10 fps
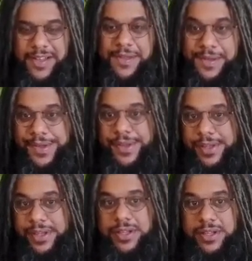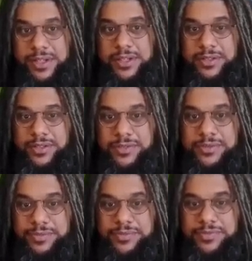
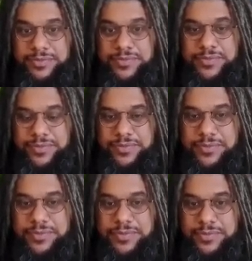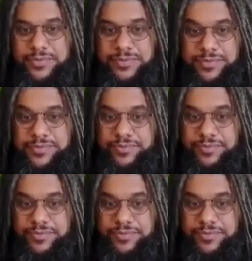The person shown says nothing.